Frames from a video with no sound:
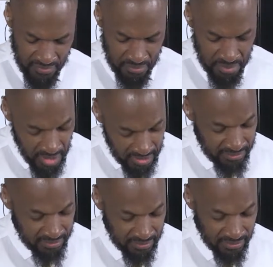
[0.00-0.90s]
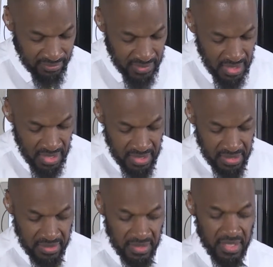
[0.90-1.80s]
But it
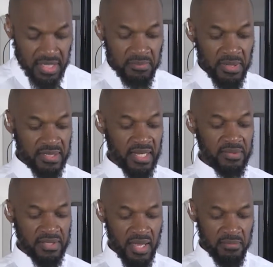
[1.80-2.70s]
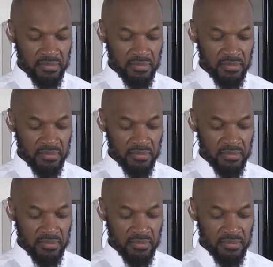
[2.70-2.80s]
is my downtime.